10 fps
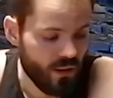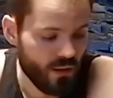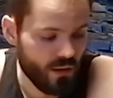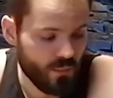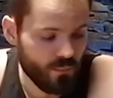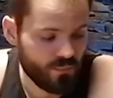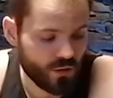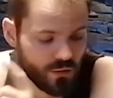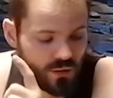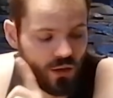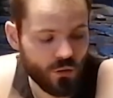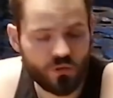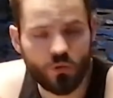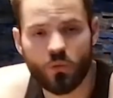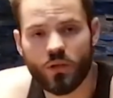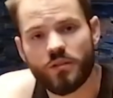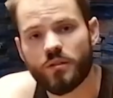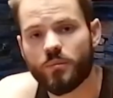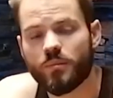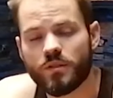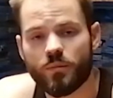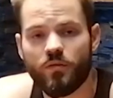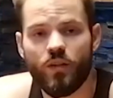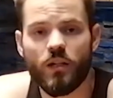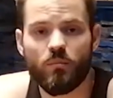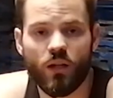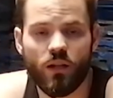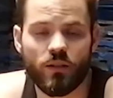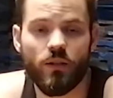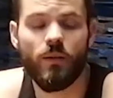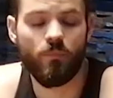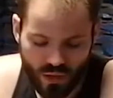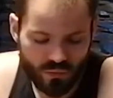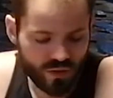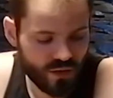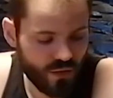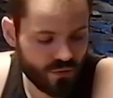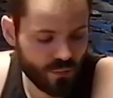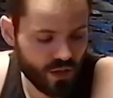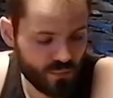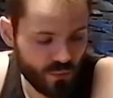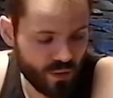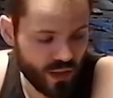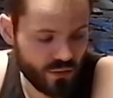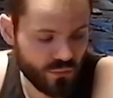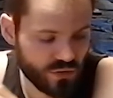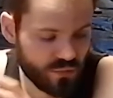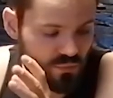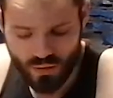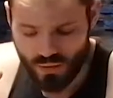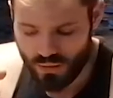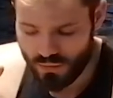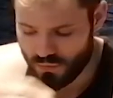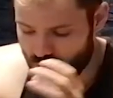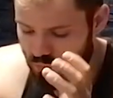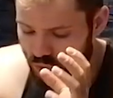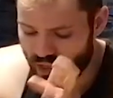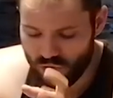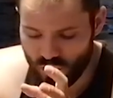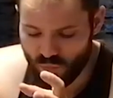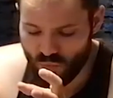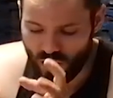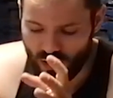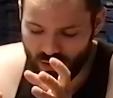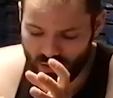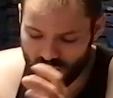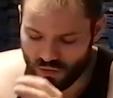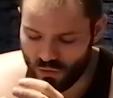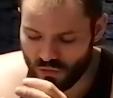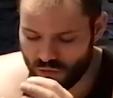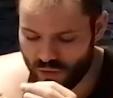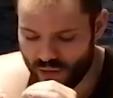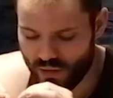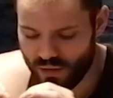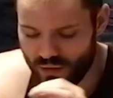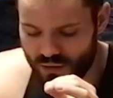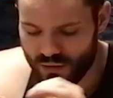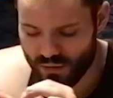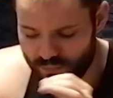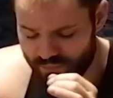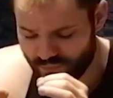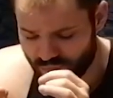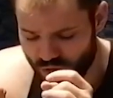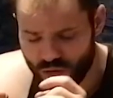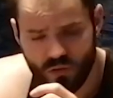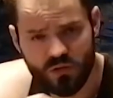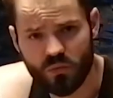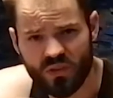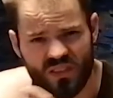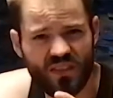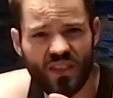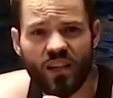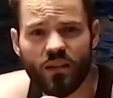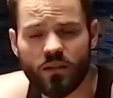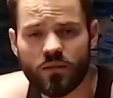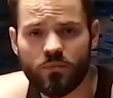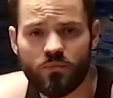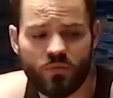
I also ordered some fake blood. When I received the baseball bat, it was way too bright, and it also had like it also was sealed